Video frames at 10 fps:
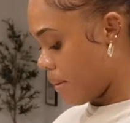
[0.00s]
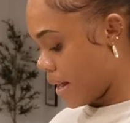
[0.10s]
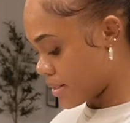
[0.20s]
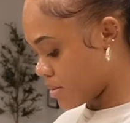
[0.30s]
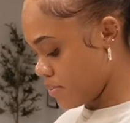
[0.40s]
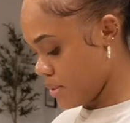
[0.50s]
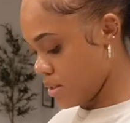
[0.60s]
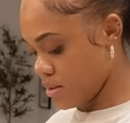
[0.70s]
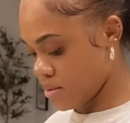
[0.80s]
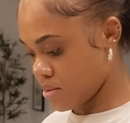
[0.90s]
the bag. I
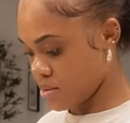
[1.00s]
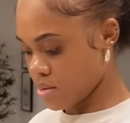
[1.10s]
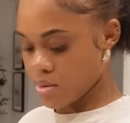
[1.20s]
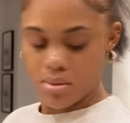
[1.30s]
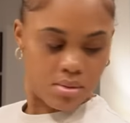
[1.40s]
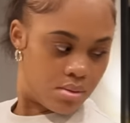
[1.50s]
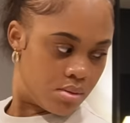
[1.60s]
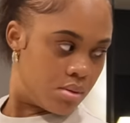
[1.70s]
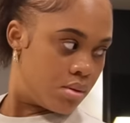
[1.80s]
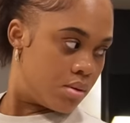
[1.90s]
want
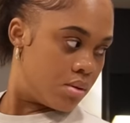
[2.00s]
it.